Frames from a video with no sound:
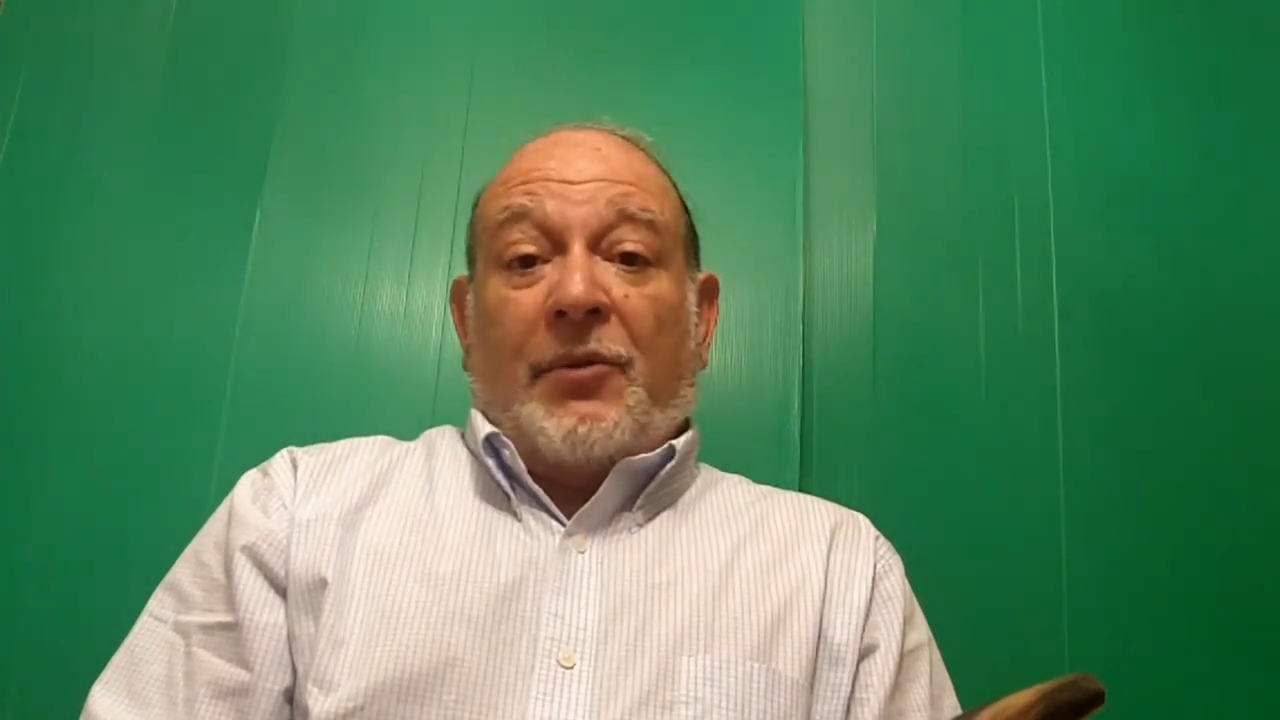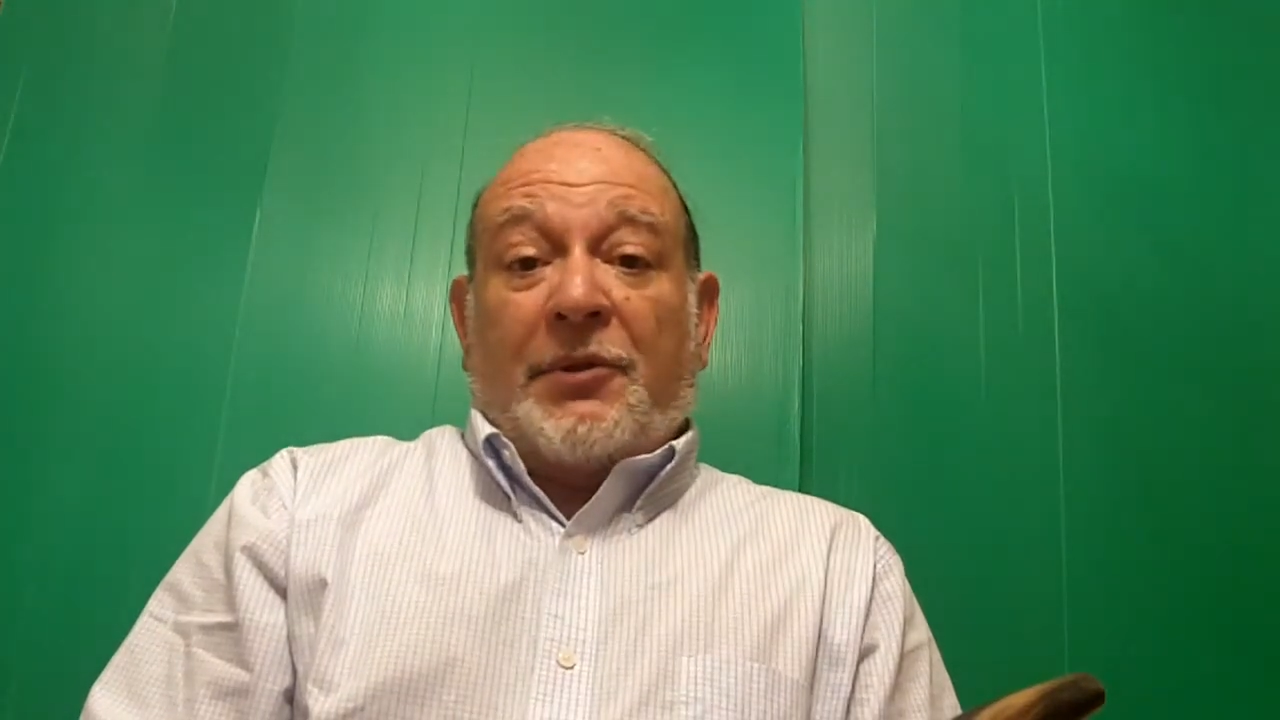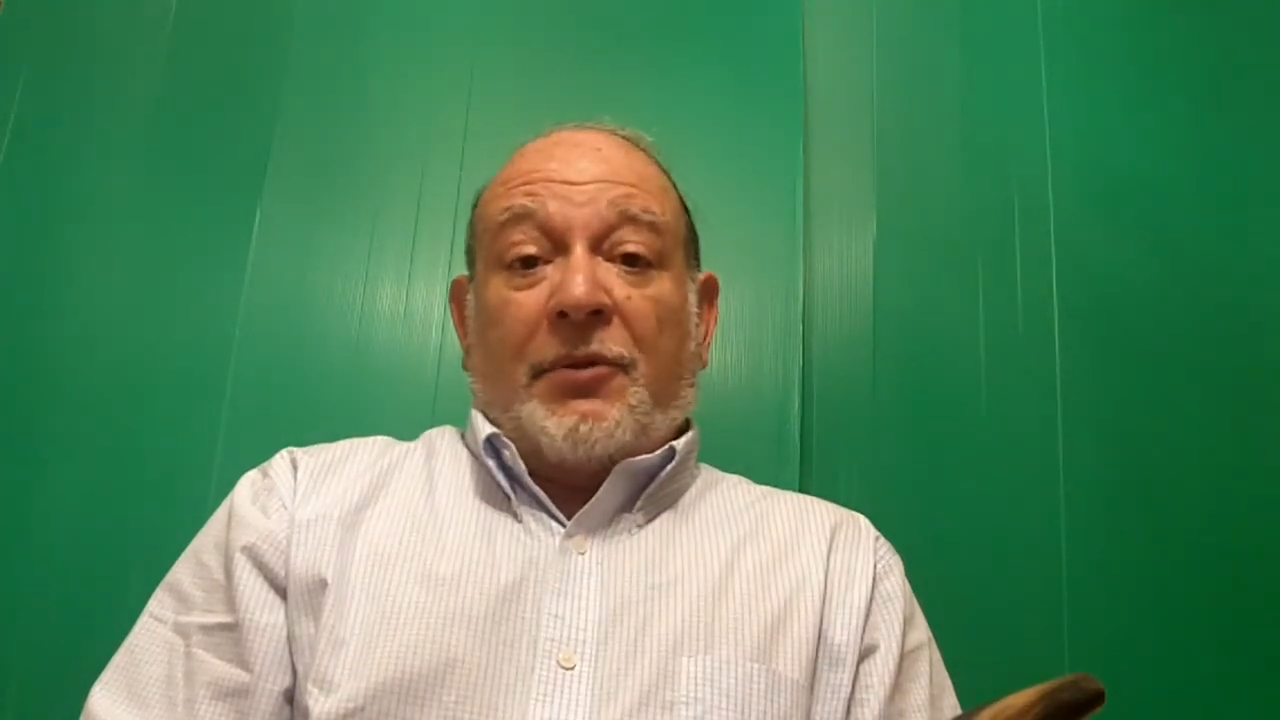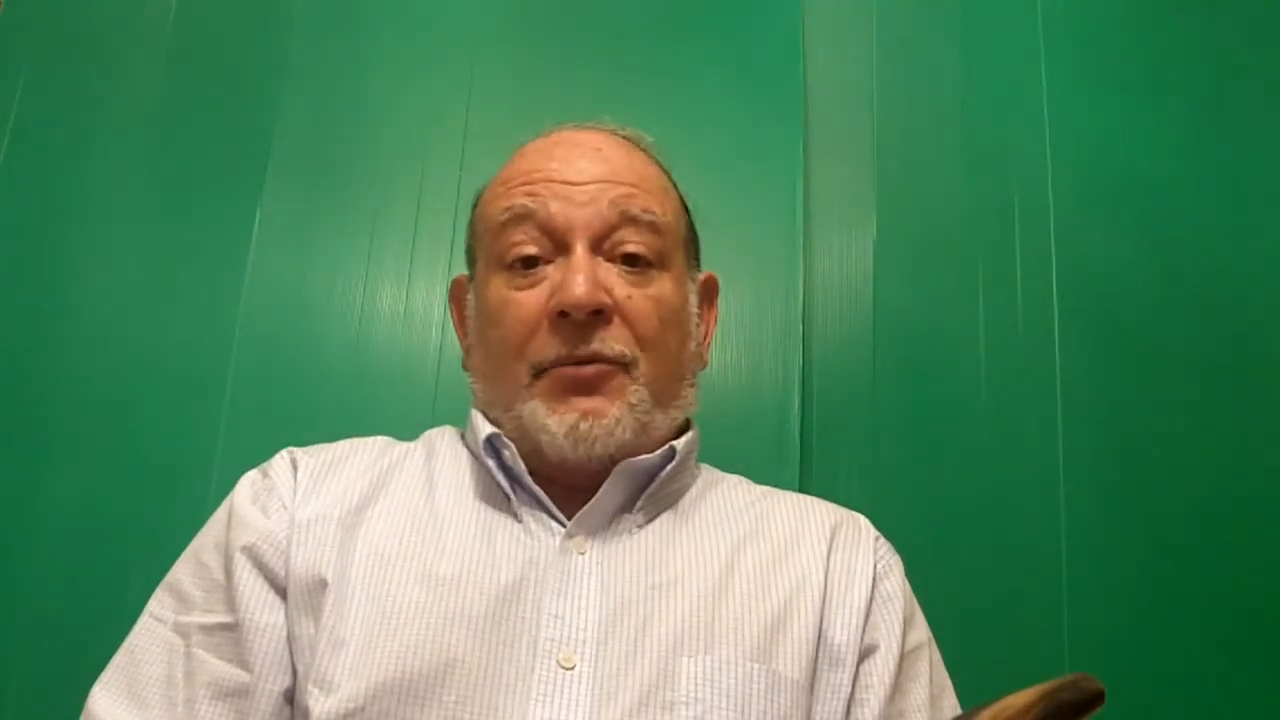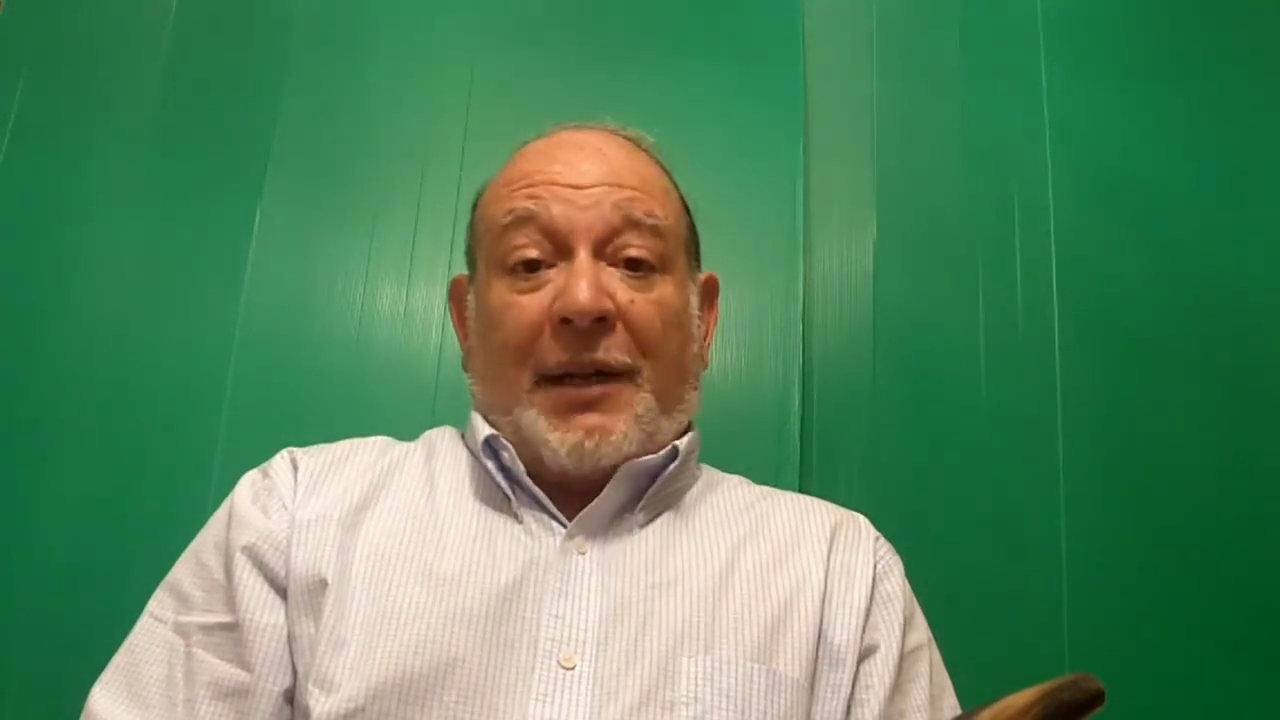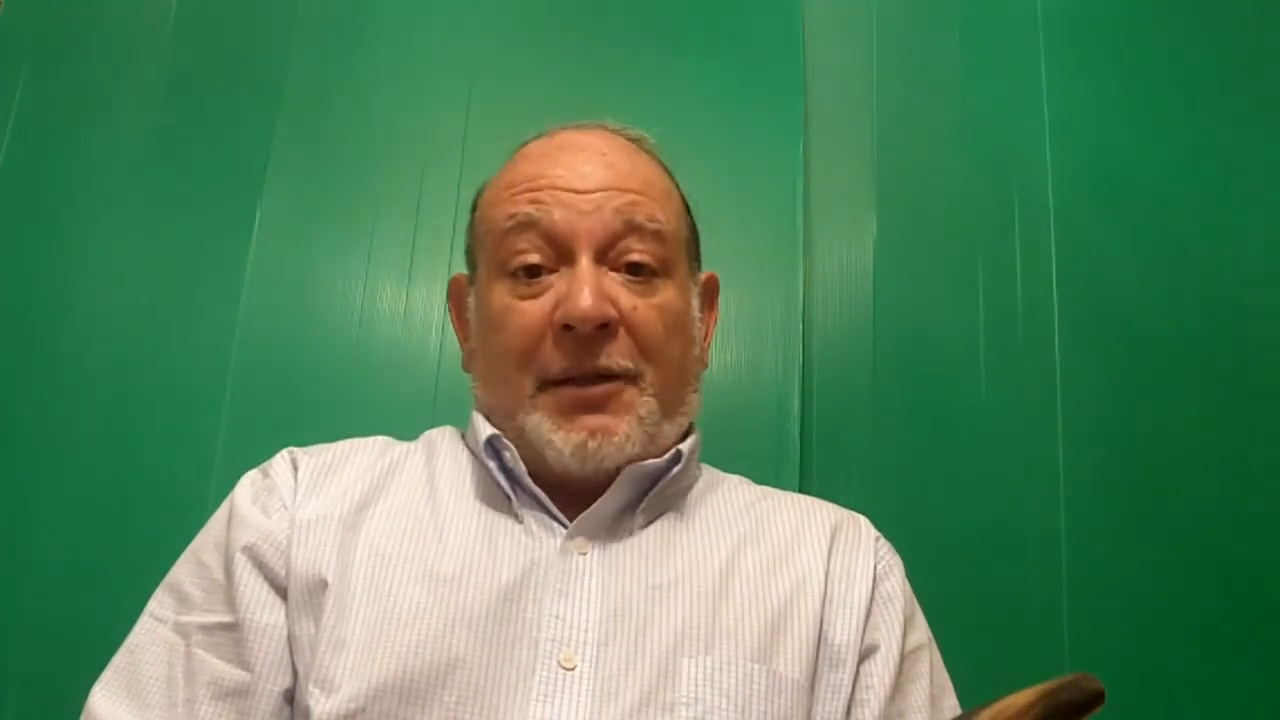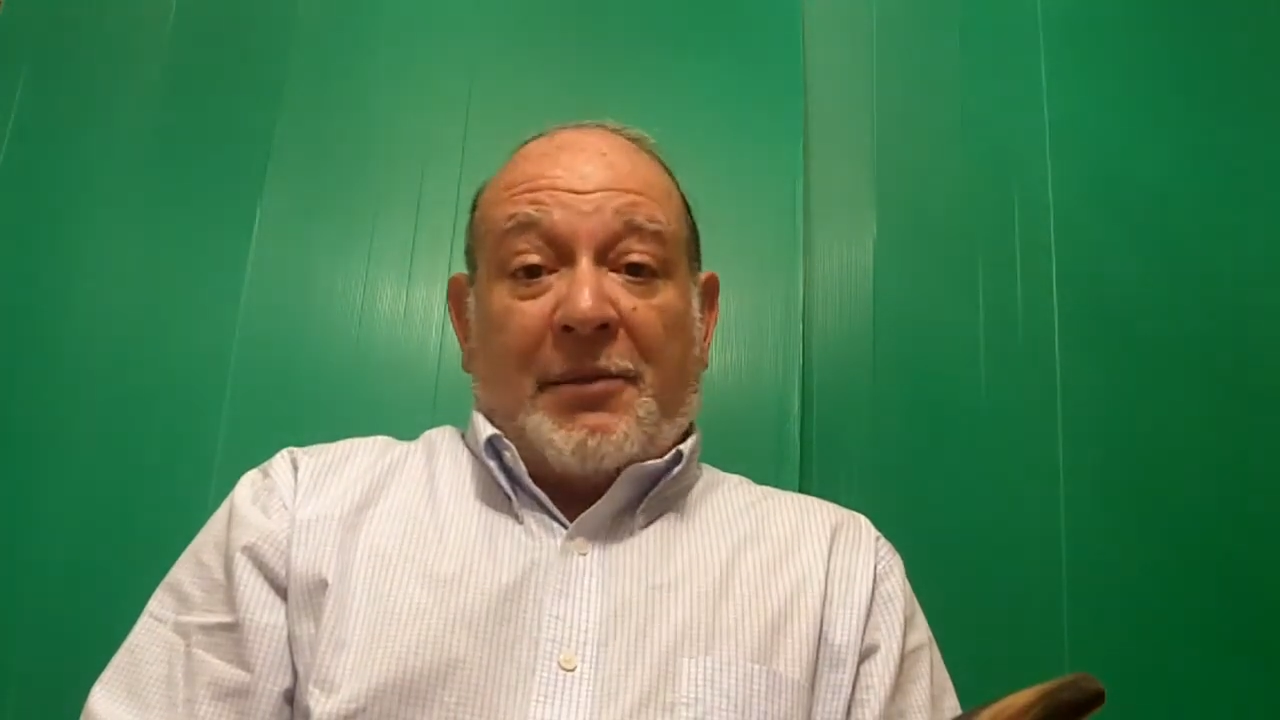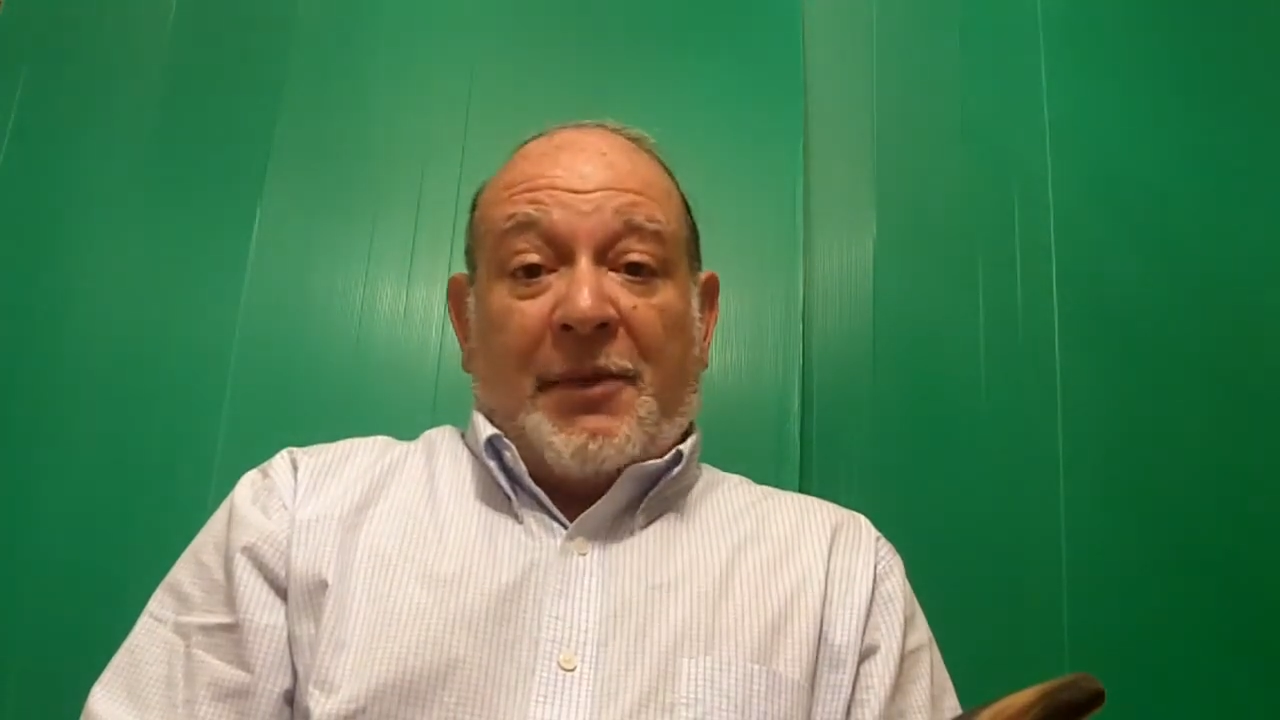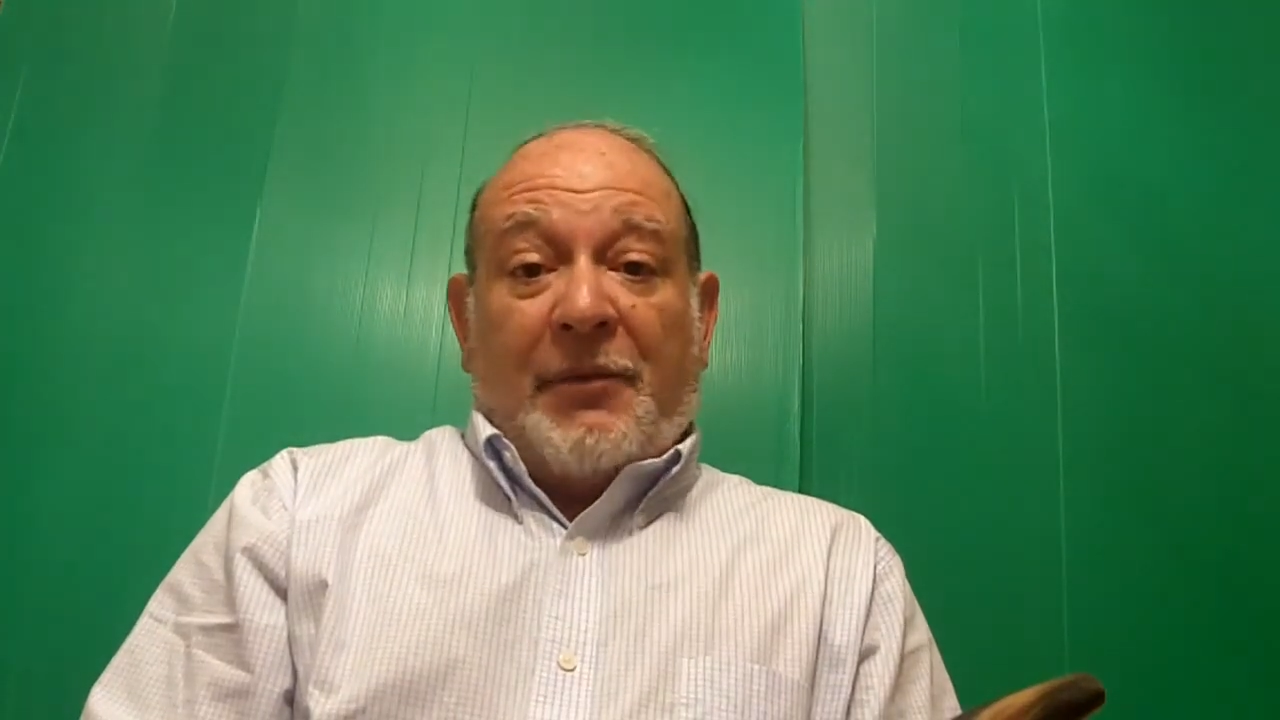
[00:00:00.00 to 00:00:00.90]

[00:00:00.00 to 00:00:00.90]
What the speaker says: also write to